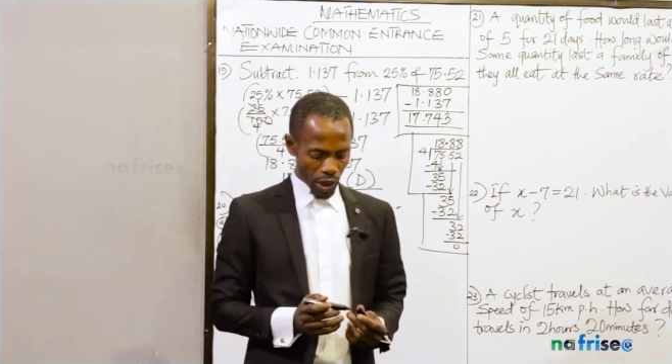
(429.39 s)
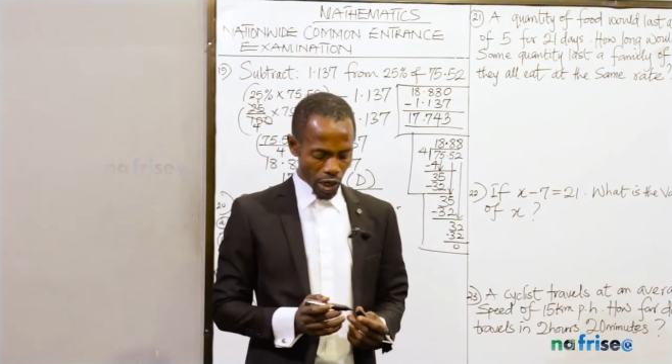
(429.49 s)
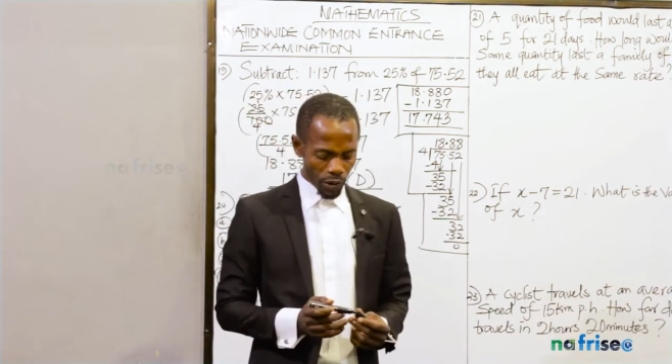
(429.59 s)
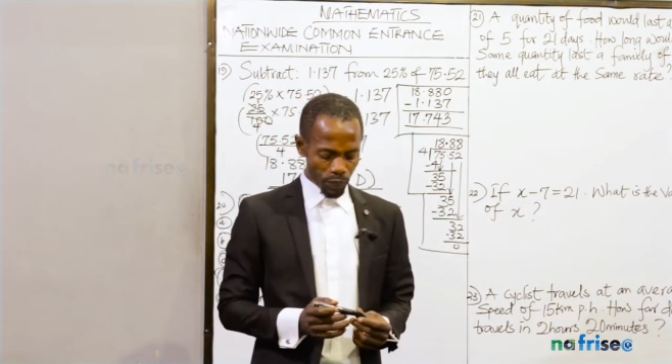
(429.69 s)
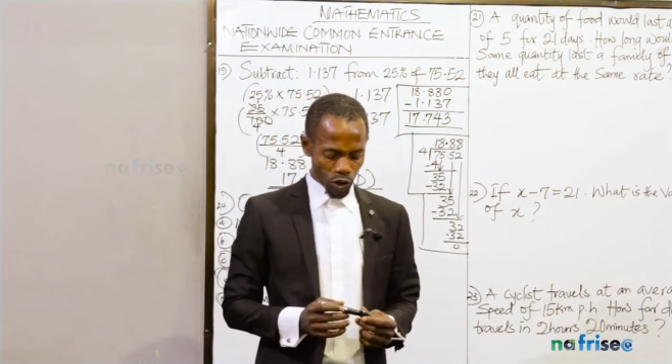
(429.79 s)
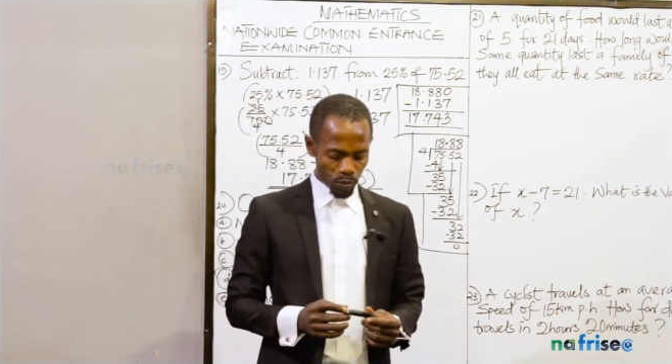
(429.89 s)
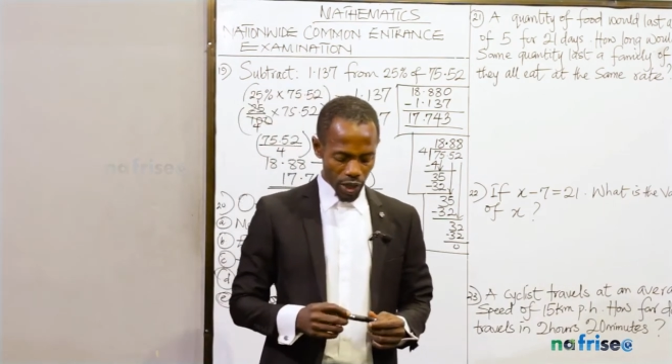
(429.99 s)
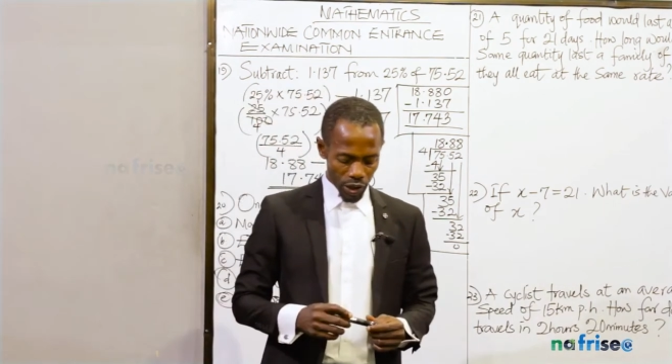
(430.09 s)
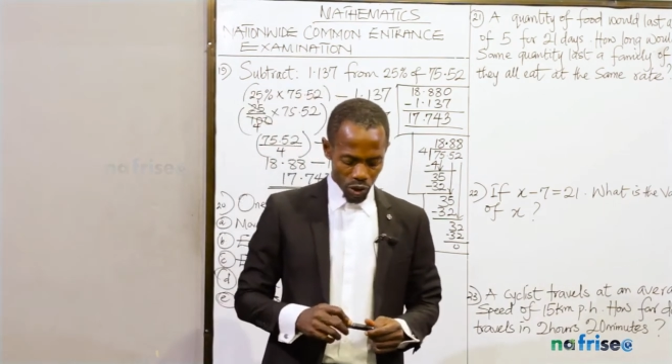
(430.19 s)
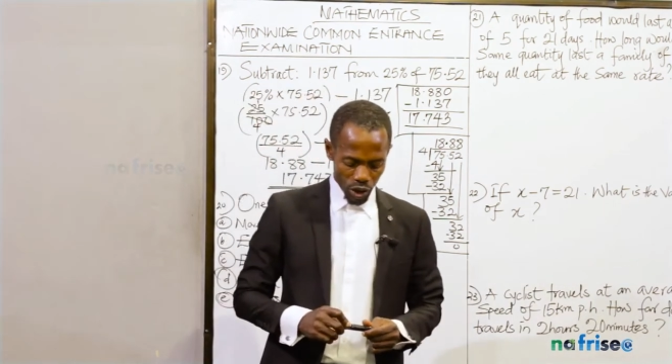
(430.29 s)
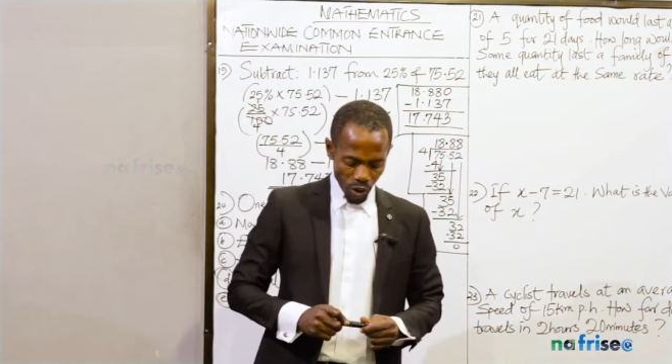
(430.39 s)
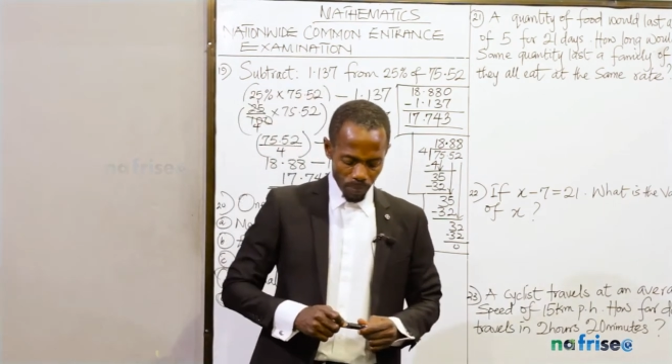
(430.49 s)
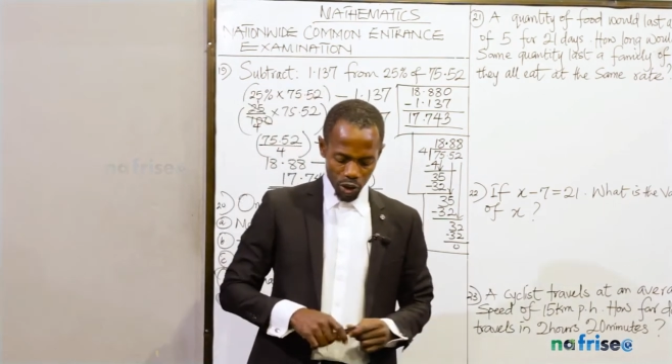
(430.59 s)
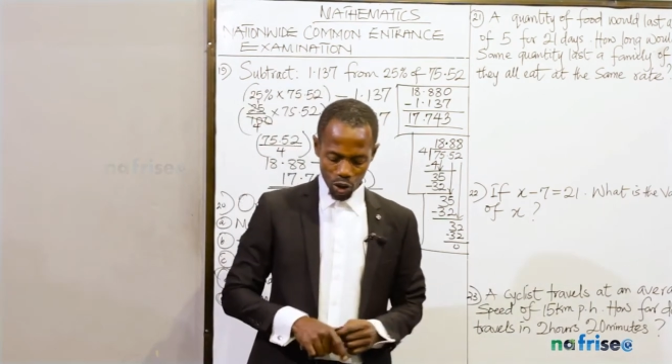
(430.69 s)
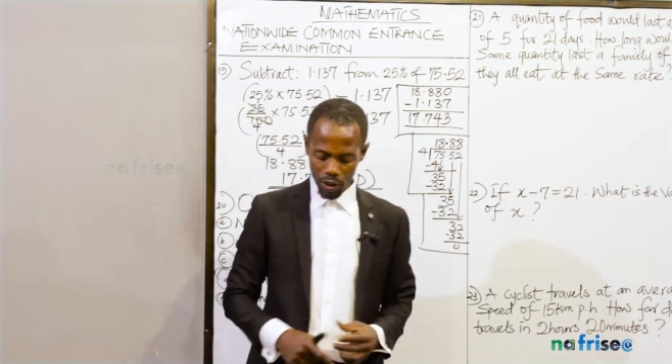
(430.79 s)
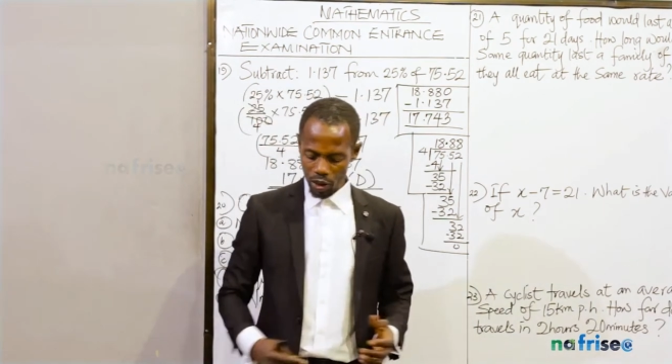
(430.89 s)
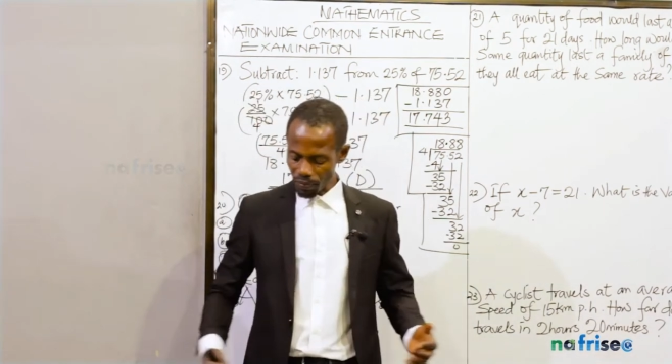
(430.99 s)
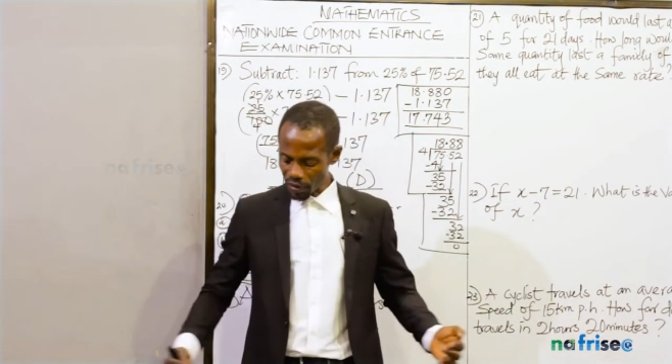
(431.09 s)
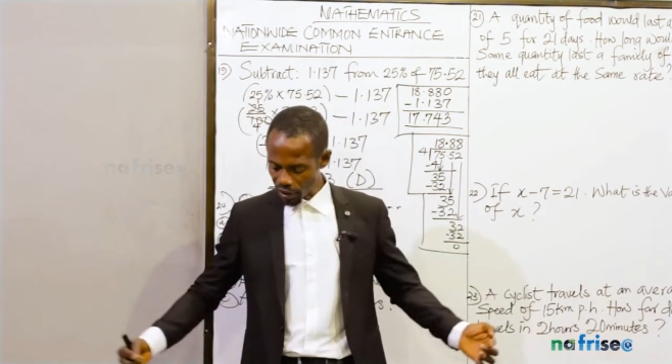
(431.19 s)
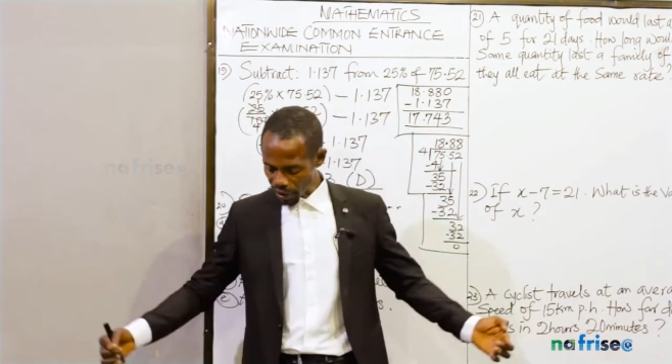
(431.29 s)
if the smallest unit of measurement
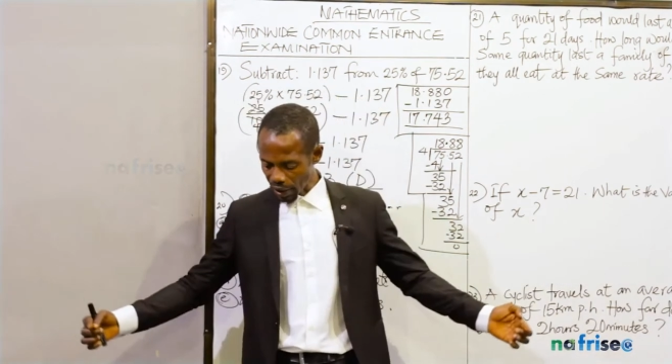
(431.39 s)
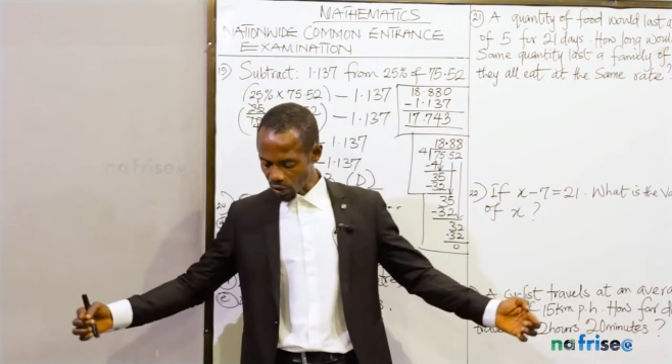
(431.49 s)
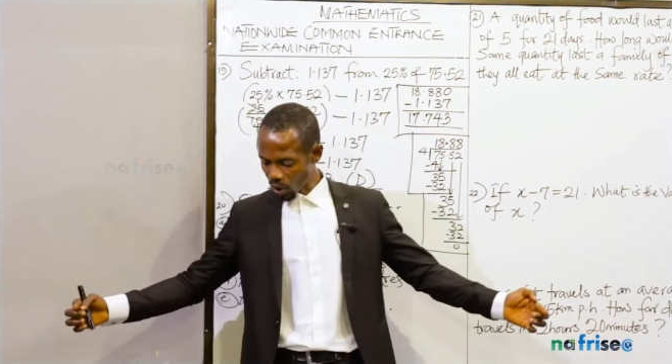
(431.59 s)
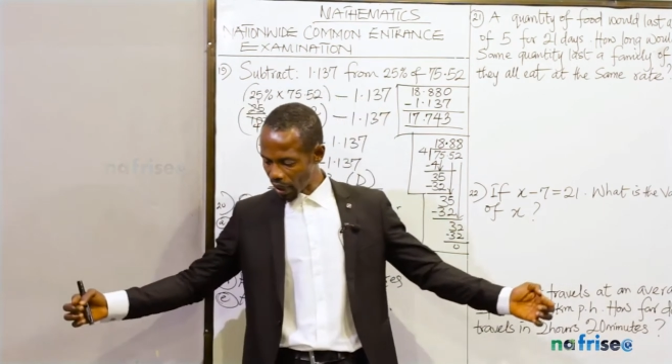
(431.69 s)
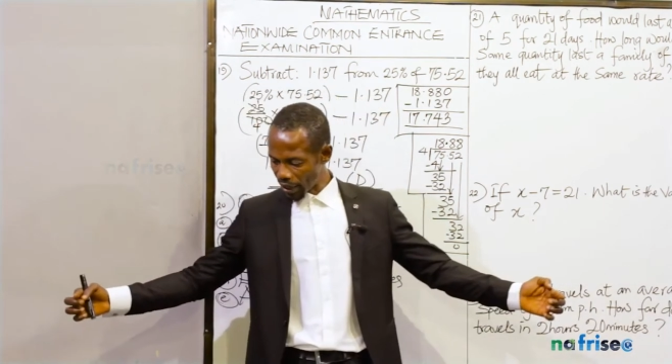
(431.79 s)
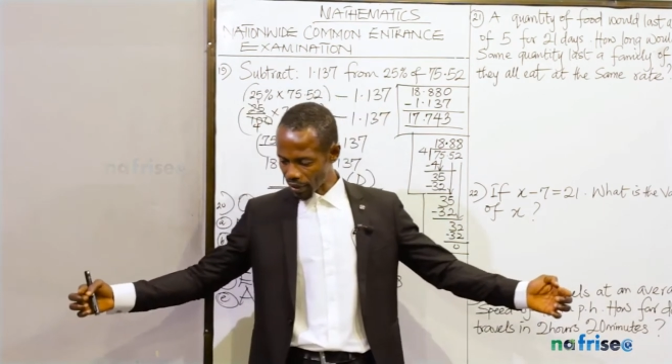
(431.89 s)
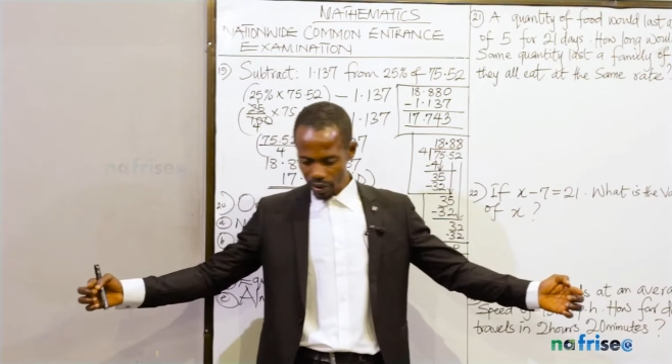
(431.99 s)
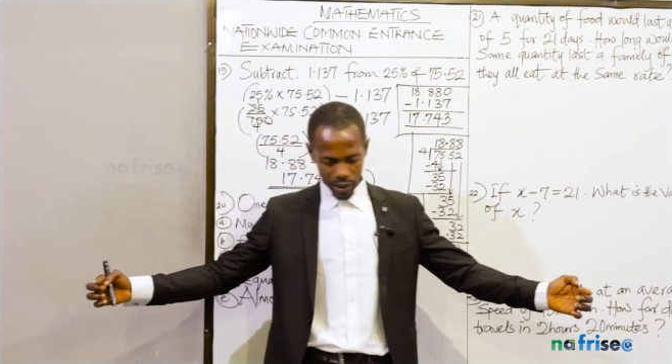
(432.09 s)
of distance or length